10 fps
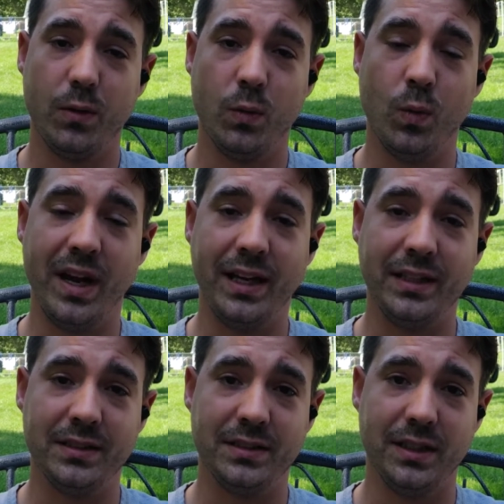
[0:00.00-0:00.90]

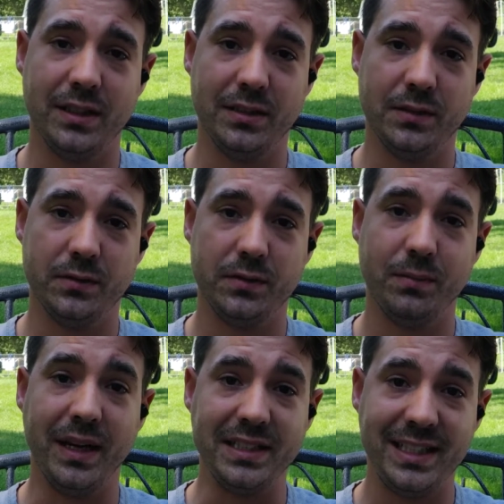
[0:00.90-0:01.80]
ways of
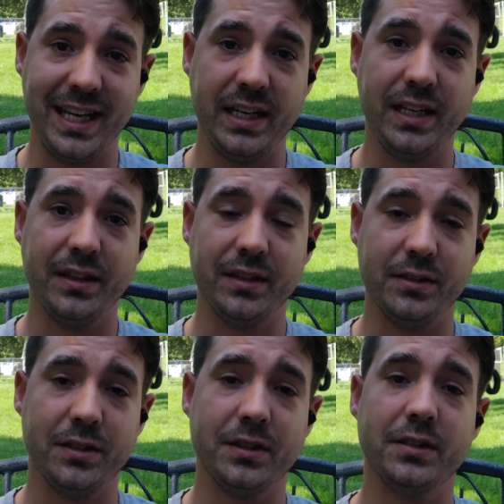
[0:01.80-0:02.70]
maintaining the
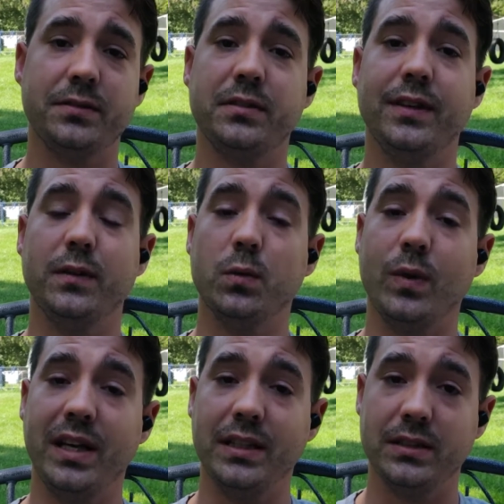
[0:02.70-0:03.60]
turf, different
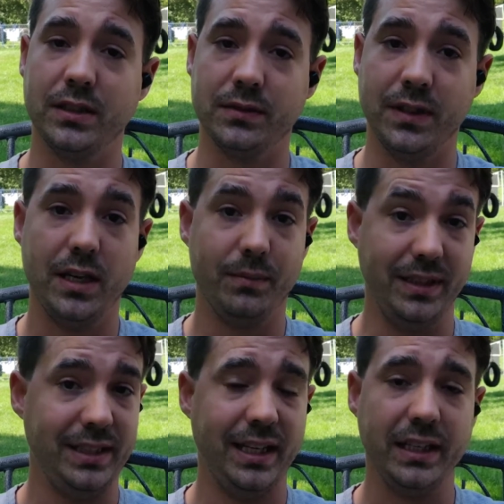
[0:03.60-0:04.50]
ways of
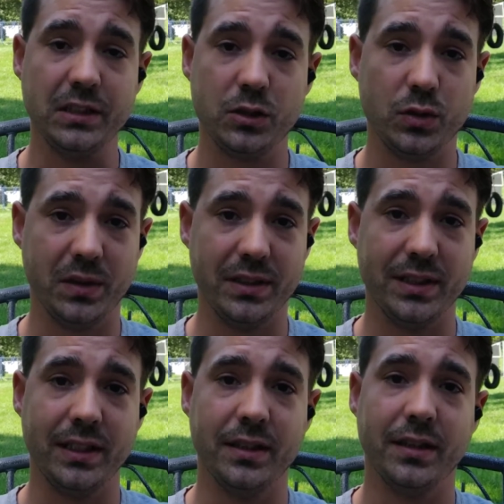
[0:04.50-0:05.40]
maintaining soil
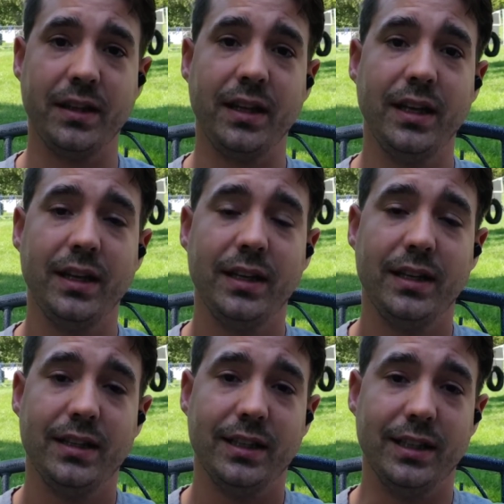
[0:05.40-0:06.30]
health.
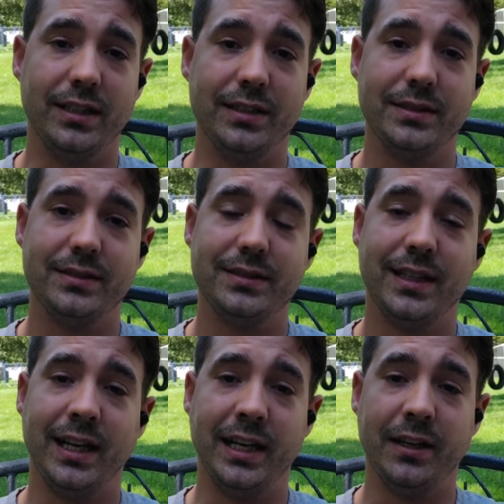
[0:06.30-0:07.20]

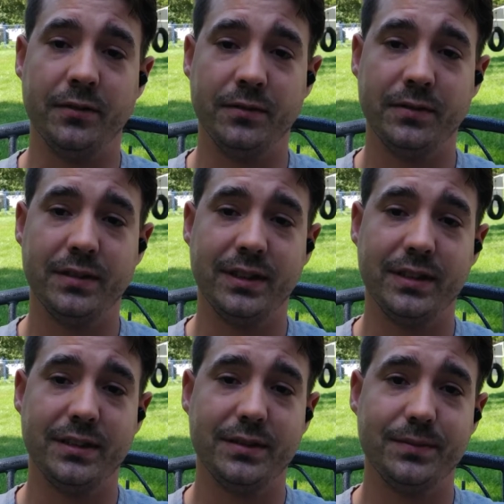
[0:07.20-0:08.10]
I have
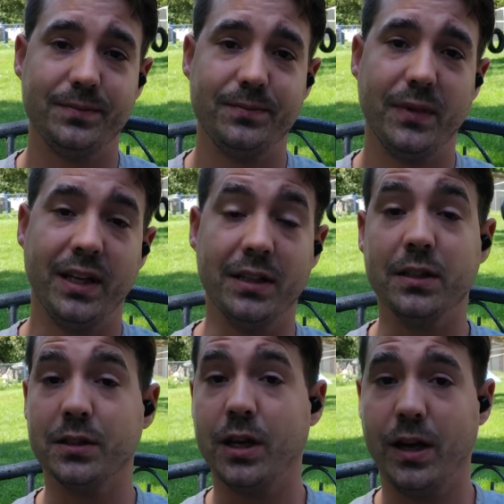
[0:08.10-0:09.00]
a
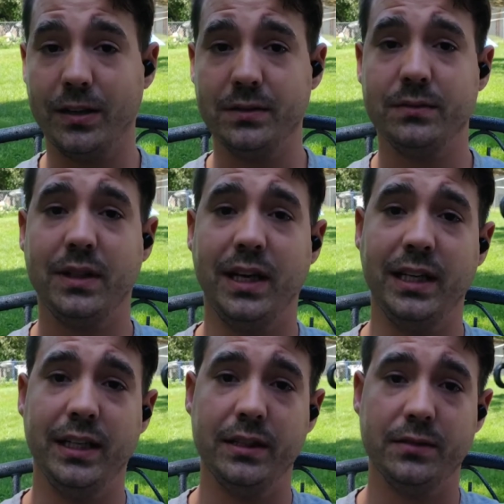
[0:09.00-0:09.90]
little garden, I
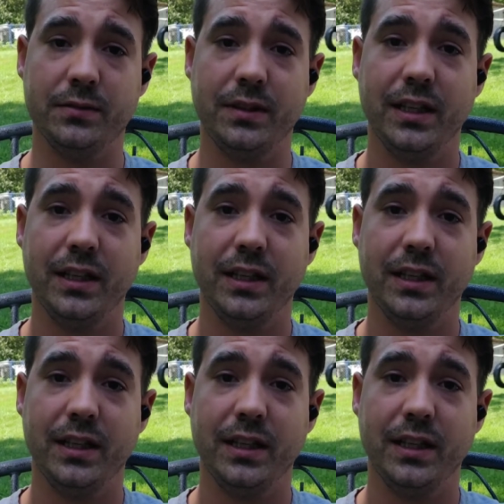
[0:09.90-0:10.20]
have